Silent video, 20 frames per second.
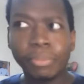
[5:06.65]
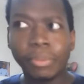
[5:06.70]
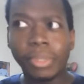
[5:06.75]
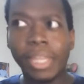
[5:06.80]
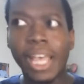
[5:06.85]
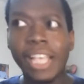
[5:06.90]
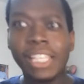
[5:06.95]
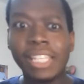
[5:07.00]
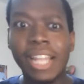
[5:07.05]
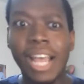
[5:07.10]

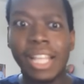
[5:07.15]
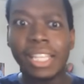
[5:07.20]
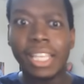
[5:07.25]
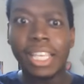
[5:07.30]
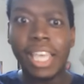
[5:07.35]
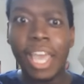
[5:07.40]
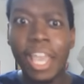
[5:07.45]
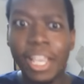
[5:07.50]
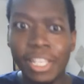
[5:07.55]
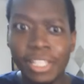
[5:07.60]
That's not the
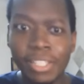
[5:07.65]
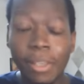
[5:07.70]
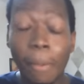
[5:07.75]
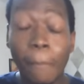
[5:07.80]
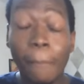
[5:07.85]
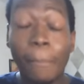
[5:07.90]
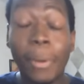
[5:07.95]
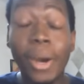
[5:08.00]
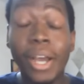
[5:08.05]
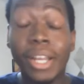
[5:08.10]
case.
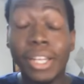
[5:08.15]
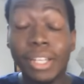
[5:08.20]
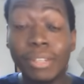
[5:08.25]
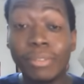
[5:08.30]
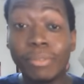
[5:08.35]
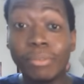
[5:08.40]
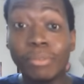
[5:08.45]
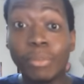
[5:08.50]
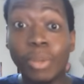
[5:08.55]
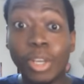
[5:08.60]
But
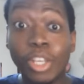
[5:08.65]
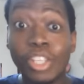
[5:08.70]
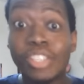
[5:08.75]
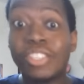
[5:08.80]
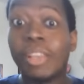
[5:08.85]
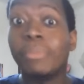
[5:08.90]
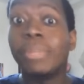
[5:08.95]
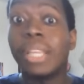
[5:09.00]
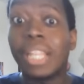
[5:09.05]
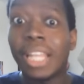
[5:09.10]

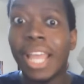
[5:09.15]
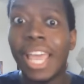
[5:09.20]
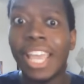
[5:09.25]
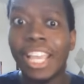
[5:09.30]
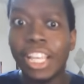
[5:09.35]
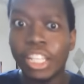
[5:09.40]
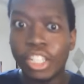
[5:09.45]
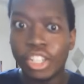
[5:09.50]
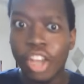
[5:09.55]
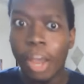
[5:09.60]
something
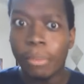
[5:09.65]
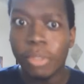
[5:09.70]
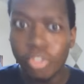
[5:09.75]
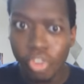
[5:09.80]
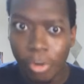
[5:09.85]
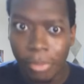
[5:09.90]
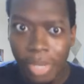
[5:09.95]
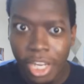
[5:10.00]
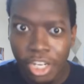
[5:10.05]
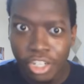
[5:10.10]
like job
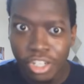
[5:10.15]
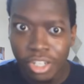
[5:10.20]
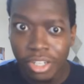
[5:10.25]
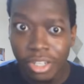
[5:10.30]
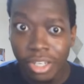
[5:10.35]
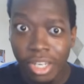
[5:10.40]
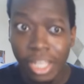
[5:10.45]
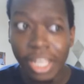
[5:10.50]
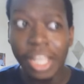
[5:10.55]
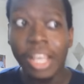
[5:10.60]

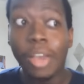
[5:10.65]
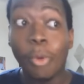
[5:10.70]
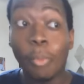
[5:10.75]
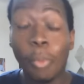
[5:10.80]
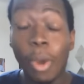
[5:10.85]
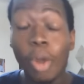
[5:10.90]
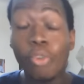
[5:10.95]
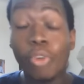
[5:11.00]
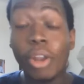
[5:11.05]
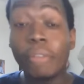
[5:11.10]
discrimination,
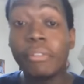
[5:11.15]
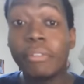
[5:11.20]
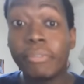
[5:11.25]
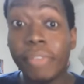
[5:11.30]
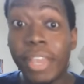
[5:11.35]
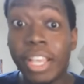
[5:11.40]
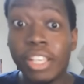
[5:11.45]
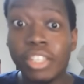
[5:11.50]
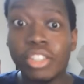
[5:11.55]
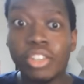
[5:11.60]
what Raven
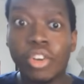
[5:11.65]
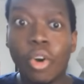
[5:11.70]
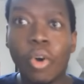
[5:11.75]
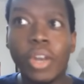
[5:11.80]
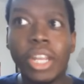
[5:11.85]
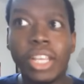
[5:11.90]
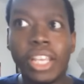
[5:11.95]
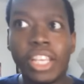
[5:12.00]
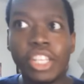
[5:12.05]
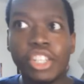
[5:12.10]
faced going
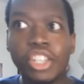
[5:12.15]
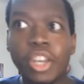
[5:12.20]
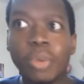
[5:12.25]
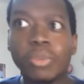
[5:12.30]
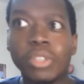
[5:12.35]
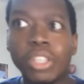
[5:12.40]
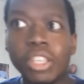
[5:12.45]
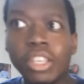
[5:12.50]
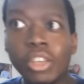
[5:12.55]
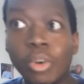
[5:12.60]
against
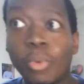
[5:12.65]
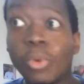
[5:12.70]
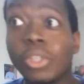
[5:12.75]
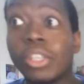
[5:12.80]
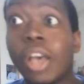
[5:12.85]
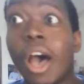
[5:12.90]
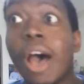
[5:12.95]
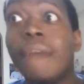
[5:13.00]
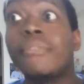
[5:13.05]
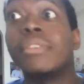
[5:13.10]
Chelsea, who was
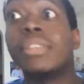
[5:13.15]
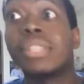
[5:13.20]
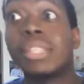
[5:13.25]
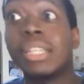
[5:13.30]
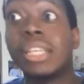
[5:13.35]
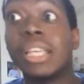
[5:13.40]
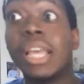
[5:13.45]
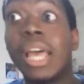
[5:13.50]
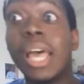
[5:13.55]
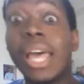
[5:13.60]

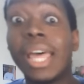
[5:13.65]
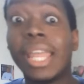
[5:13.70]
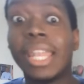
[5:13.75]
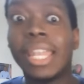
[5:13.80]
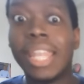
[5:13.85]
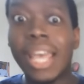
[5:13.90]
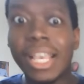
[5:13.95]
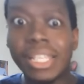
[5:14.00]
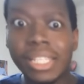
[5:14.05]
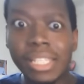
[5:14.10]
obviously
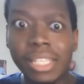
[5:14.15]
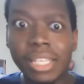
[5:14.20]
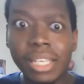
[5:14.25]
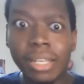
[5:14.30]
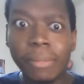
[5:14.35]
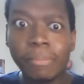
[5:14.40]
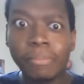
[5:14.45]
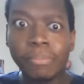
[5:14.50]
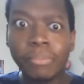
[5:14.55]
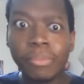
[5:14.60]

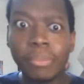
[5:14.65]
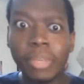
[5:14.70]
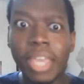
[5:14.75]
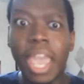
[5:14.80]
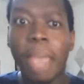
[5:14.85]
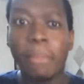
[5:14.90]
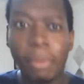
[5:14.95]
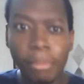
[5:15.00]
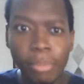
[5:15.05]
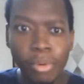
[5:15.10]
less
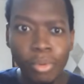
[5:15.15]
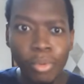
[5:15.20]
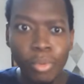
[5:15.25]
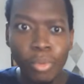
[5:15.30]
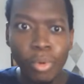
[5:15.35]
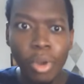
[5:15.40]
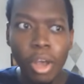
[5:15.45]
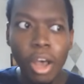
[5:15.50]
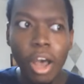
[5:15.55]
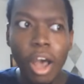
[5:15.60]
capable
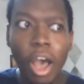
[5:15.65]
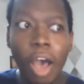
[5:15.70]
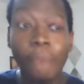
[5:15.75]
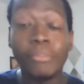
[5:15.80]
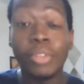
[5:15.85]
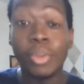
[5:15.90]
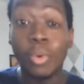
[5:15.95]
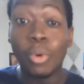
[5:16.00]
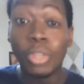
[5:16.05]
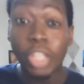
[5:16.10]
of
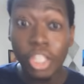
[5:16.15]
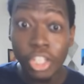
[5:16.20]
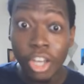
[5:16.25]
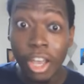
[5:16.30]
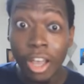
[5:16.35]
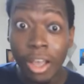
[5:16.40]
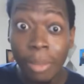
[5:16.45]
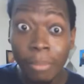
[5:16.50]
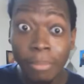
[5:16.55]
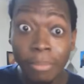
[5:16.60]
doing the
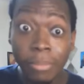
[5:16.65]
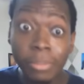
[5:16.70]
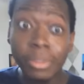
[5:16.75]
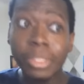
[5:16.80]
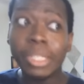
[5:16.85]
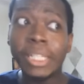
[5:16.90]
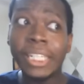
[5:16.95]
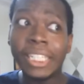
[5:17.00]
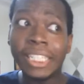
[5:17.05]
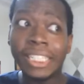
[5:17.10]
job,
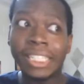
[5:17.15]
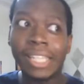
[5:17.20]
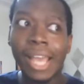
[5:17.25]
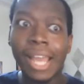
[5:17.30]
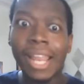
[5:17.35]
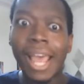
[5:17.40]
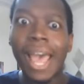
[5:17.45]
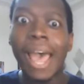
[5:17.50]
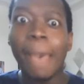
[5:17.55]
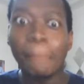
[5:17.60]
that
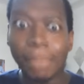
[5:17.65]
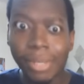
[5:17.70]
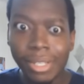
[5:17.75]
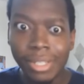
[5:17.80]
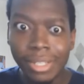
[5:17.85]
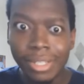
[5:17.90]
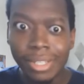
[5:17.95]
happened.